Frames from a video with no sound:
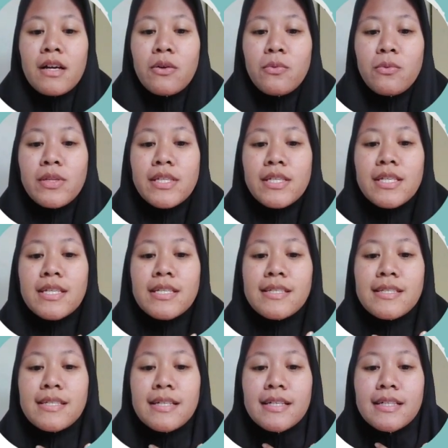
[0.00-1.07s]
which
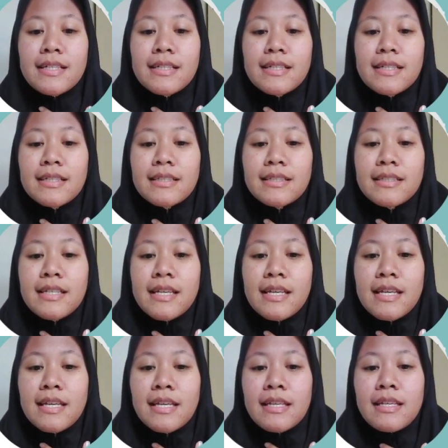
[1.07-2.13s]
is
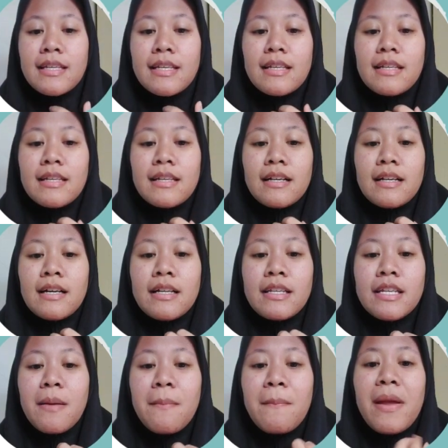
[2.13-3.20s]

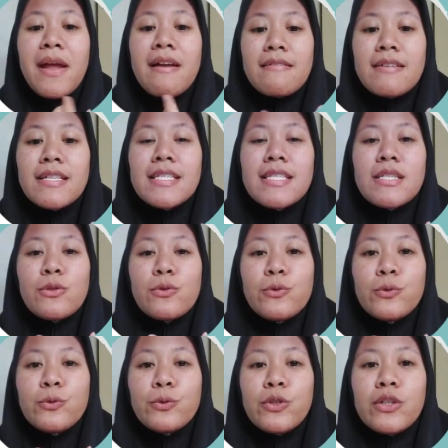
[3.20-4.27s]
their parents
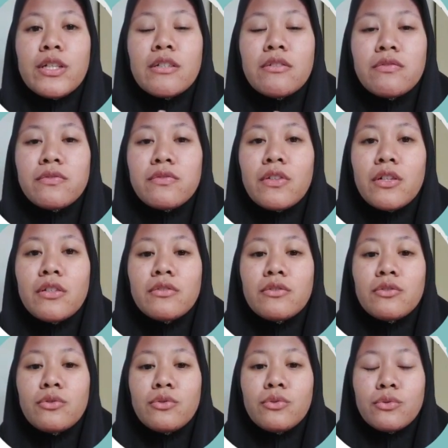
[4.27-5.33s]
could not afford
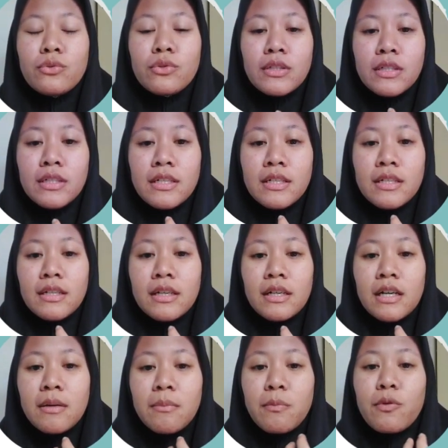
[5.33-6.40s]
to
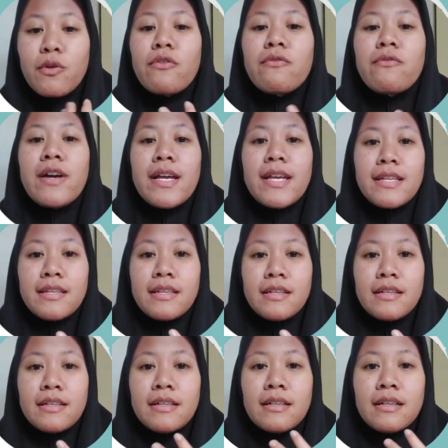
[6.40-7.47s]
provide
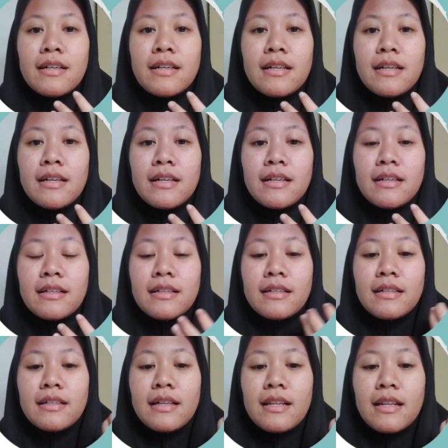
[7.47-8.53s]
the
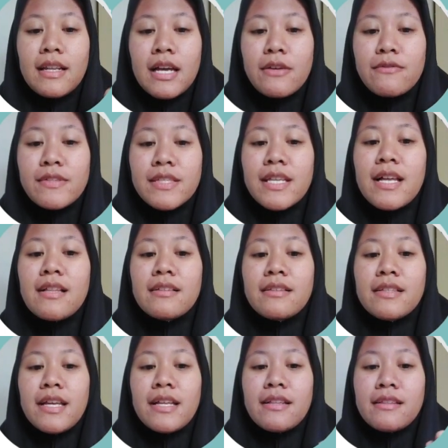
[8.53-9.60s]
lifestyle
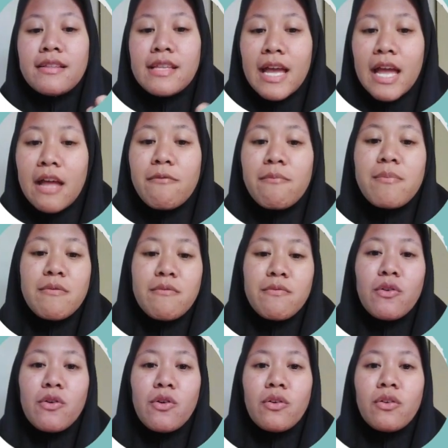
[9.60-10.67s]
that they have
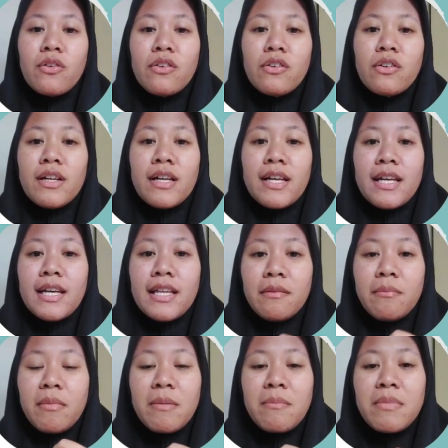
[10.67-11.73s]
before,
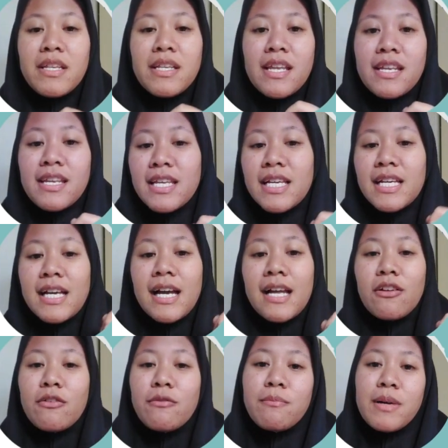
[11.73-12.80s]
and maybe they need cut
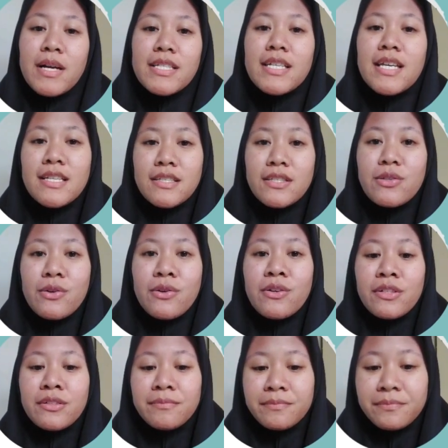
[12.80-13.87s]
of budget and so
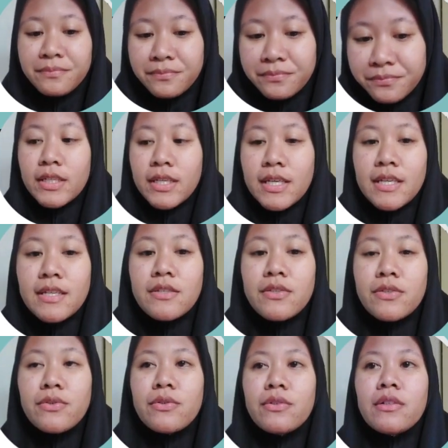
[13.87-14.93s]
on. Okay,
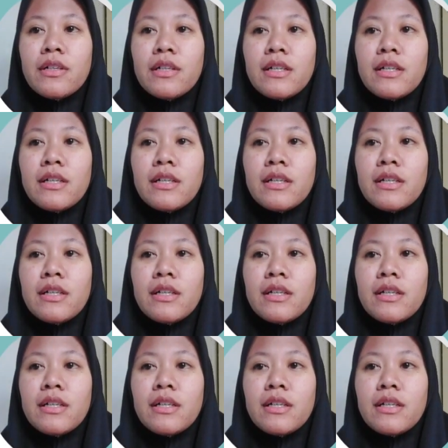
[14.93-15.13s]
so